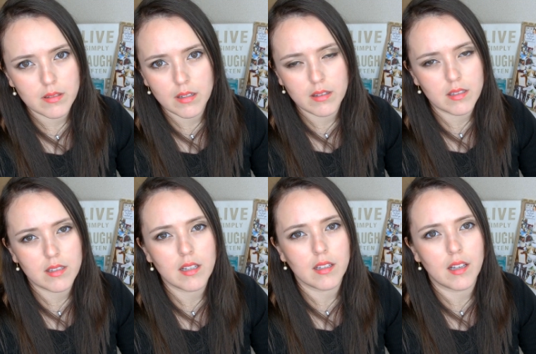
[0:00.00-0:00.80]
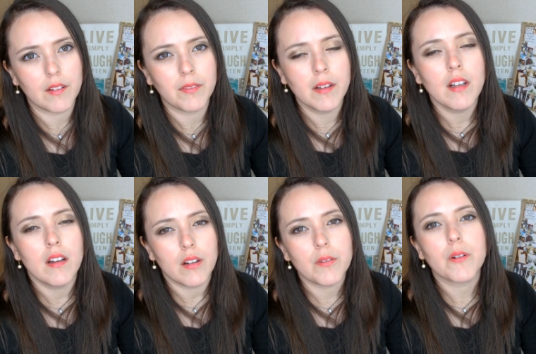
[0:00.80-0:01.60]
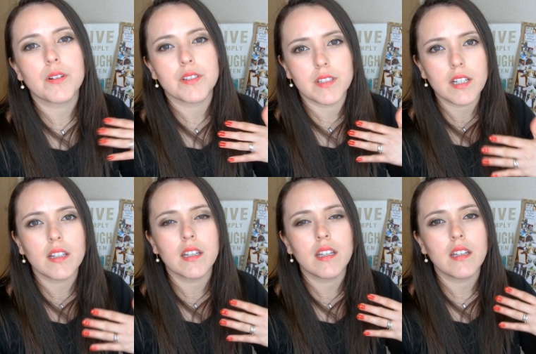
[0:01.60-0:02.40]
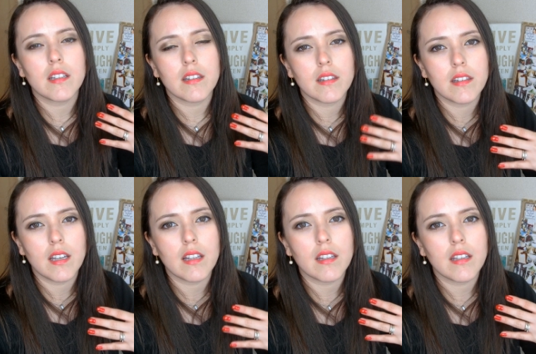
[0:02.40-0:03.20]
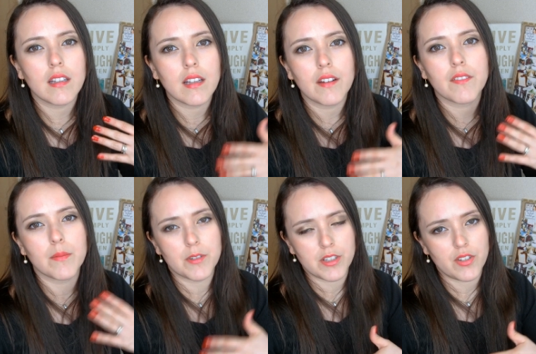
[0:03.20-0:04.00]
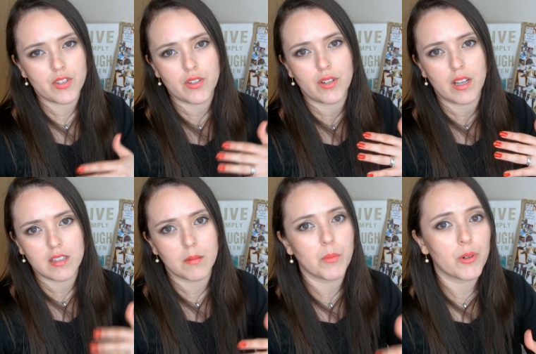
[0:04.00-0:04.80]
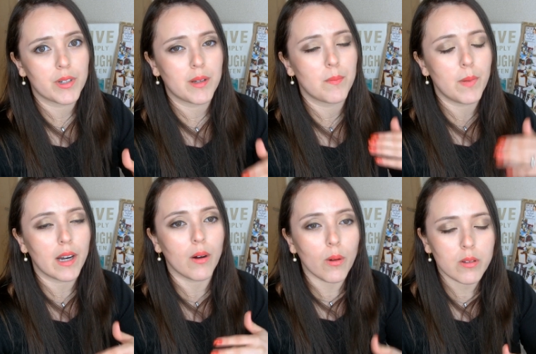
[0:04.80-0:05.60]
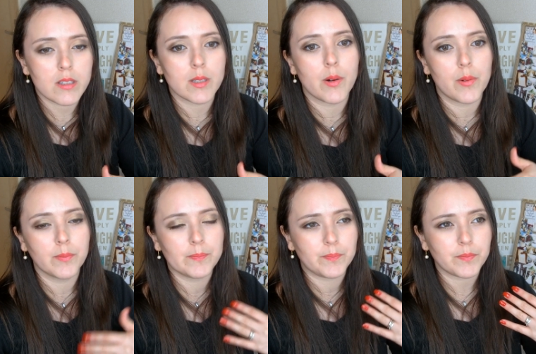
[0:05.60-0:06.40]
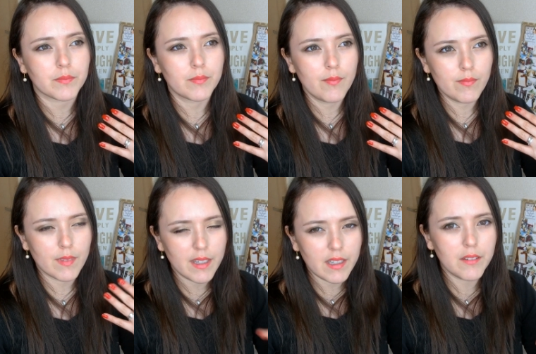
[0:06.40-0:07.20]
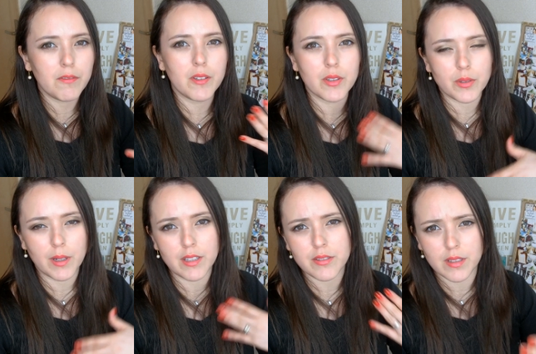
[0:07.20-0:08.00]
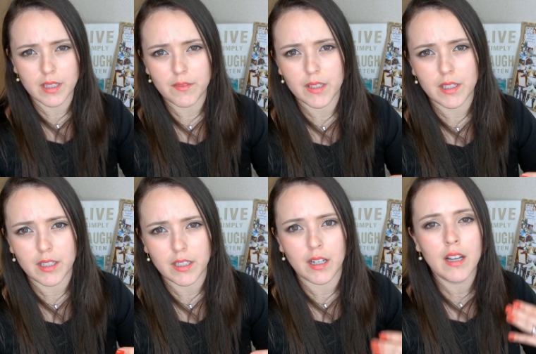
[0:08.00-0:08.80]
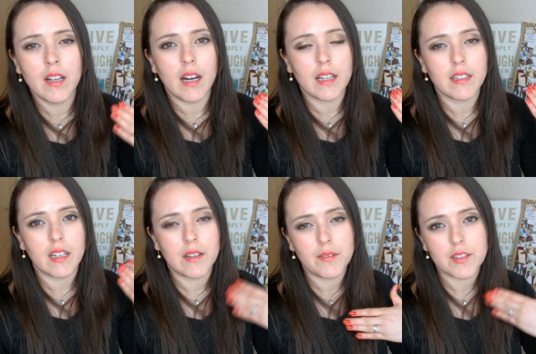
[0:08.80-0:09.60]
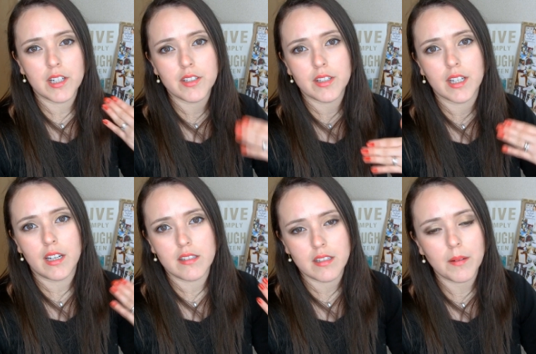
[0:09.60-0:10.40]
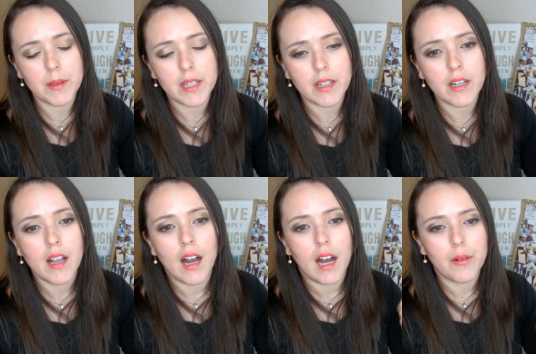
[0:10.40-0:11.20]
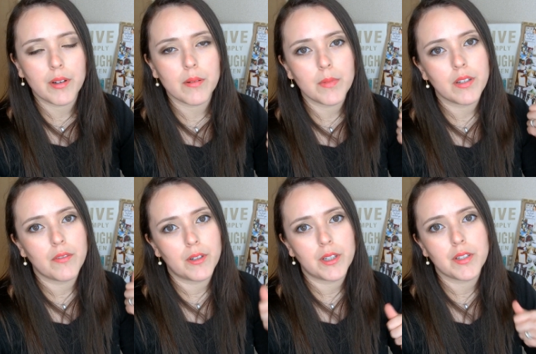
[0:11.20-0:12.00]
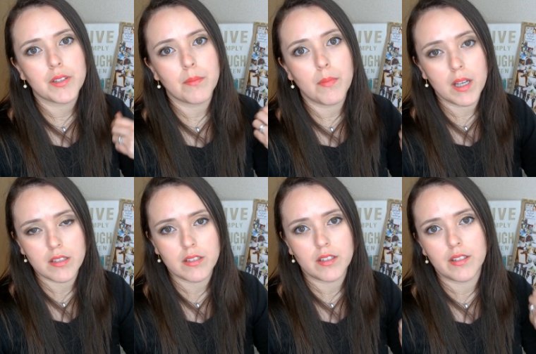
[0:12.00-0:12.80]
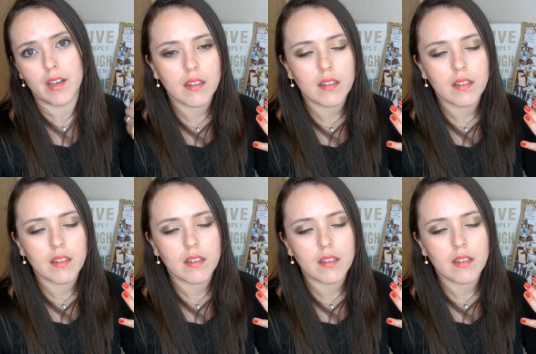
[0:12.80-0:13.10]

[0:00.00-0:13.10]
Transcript: in the daily life. Of course, daily daily life conversation is important, but also if you're trying to live in here and then if you're trying to get a job here, I recommend you first master like